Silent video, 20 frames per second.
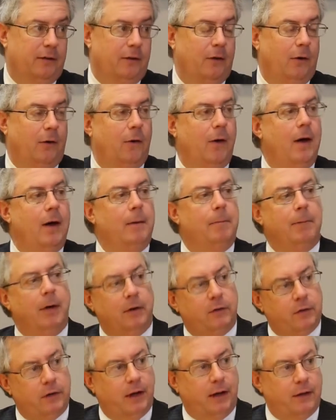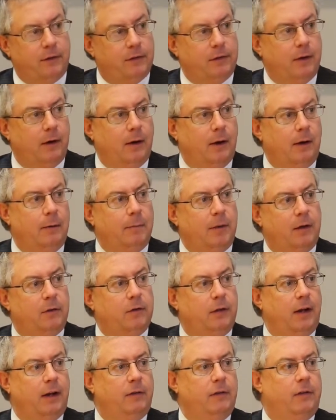so much
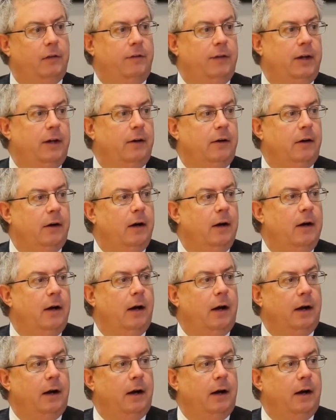less severe